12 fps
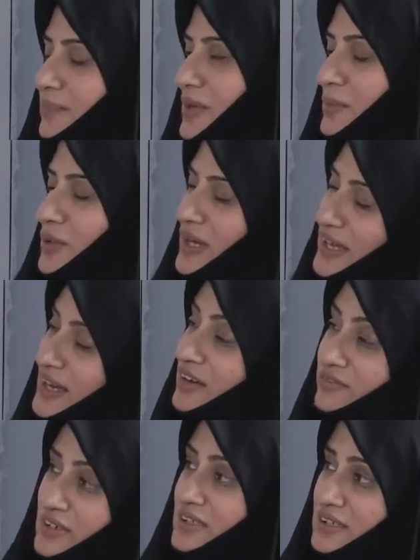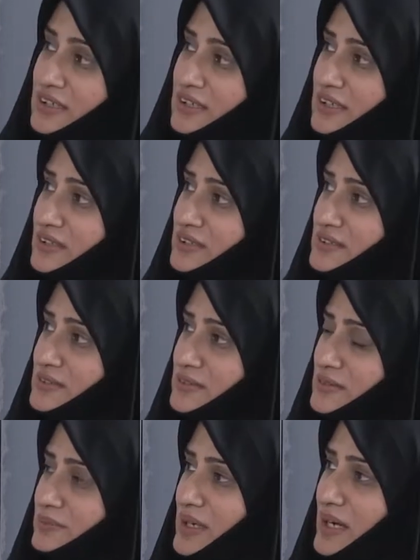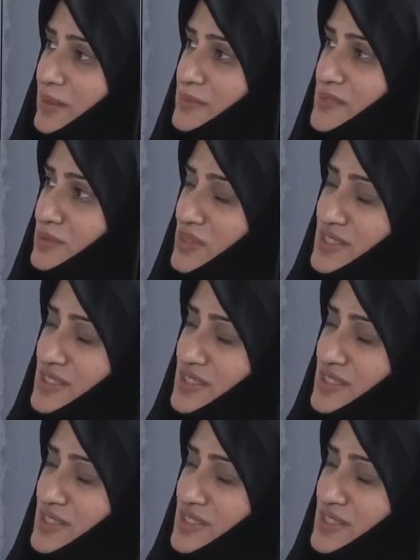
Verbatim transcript: people can have regularly and perhaps with